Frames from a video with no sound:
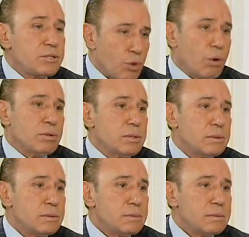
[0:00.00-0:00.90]
strong.
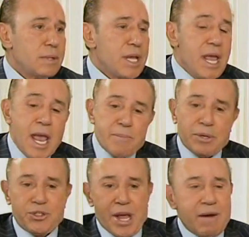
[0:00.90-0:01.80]
Mm -mm.
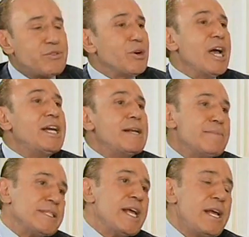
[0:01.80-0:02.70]
But you have to
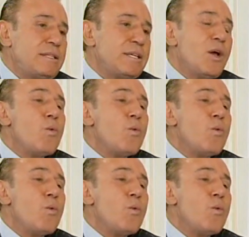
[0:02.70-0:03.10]
eliminate